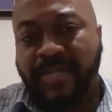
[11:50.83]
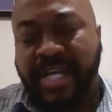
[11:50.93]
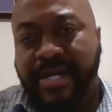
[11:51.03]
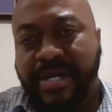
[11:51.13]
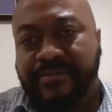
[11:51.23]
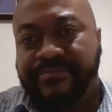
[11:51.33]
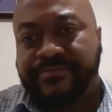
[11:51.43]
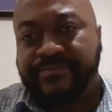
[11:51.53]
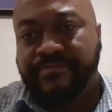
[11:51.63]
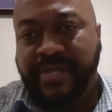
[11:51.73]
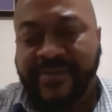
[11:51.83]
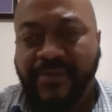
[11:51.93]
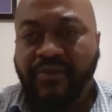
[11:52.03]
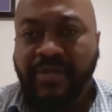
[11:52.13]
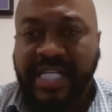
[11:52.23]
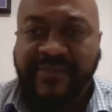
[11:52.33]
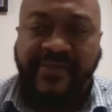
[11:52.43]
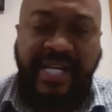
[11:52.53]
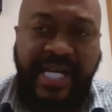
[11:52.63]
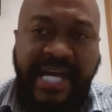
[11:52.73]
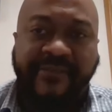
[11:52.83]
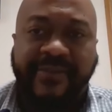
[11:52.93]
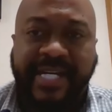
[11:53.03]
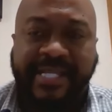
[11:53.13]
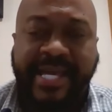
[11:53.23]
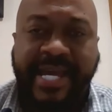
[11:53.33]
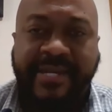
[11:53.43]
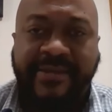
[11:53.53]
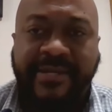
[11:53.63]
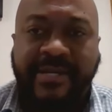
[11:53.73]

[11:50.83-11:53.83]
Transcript: You know, people who live their life like that,